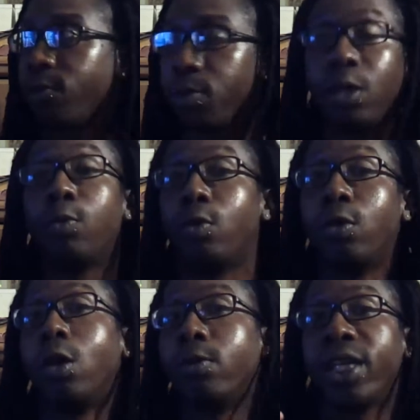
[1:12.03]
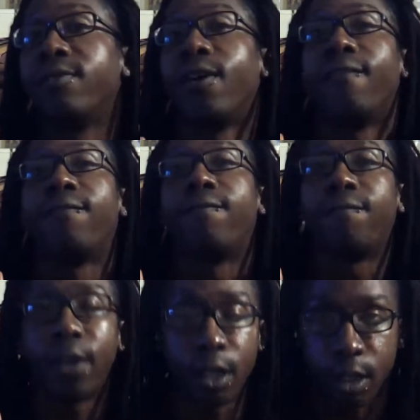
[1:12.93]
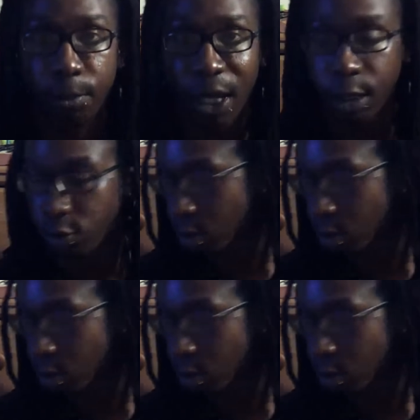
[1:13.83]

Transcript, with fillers: people who don't give a fuck about